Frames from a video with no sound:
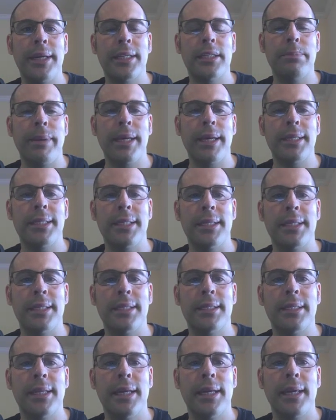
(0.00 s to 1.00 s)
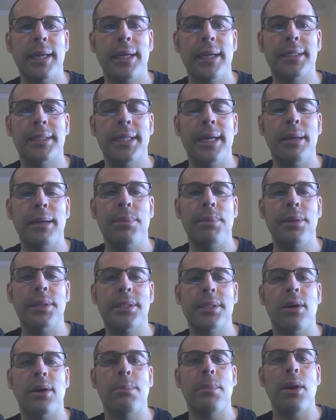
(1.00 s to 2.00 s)
expenses. Examples
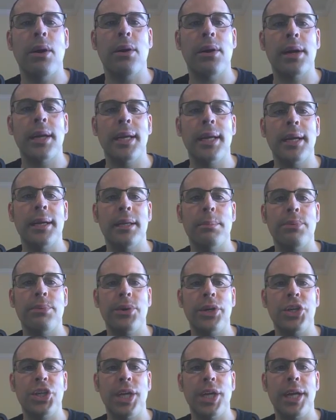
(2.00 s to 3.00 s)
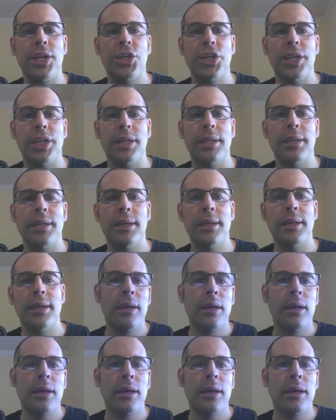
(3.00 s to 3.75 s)
are marketing and depreciation.